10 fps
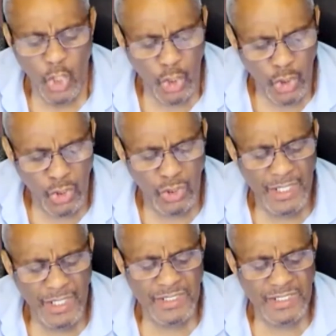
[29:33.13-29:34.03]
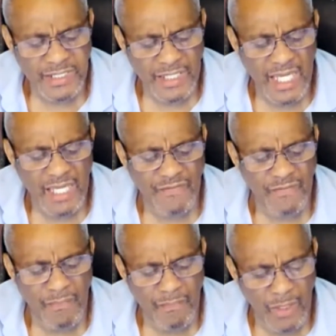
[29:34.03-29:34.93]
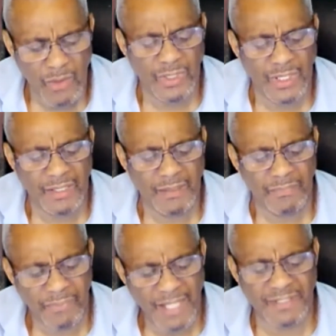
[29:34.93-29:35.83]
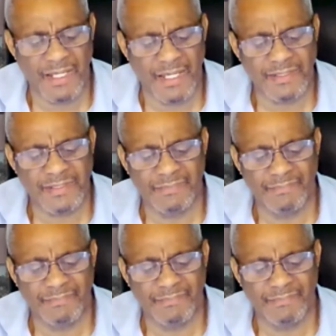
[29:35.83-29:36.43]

early slave molding process.